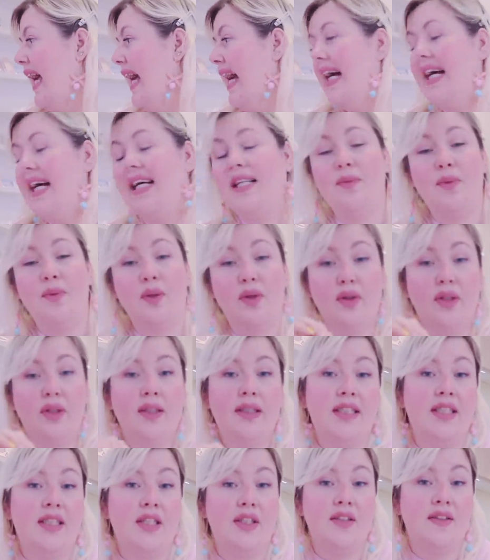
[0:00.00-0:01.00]
and we're going
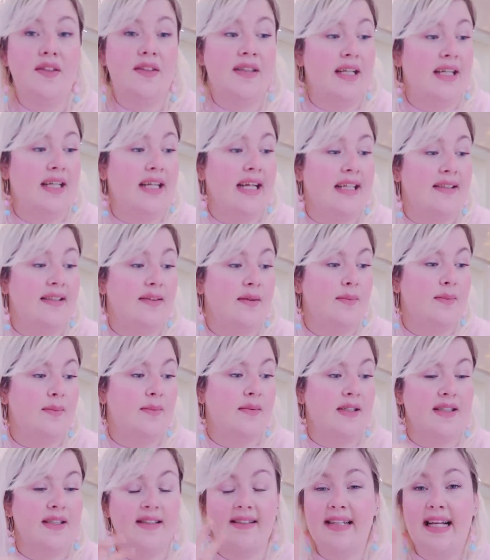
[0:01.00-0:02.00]
to just get
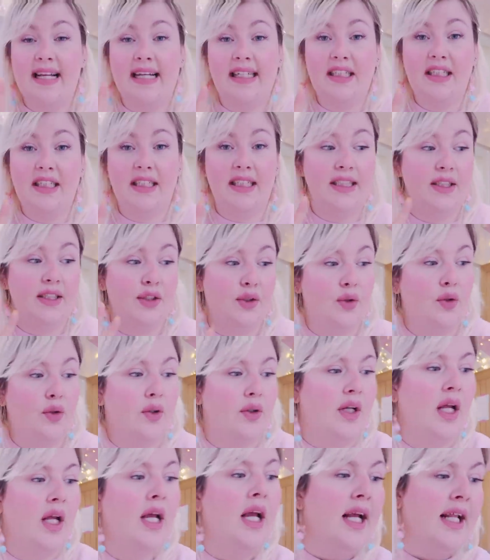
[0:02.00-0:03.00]
some sketching
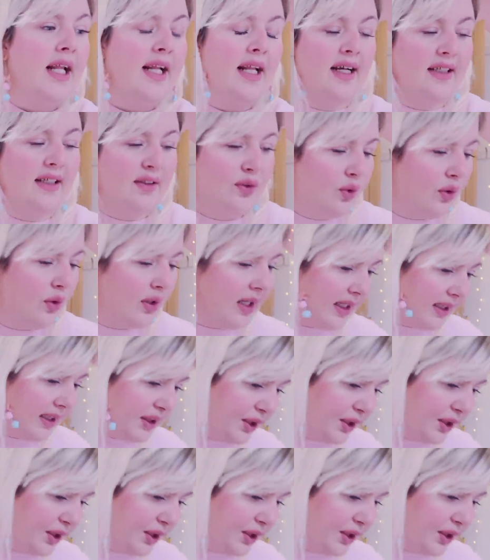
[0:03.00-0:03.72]
done. Now I don't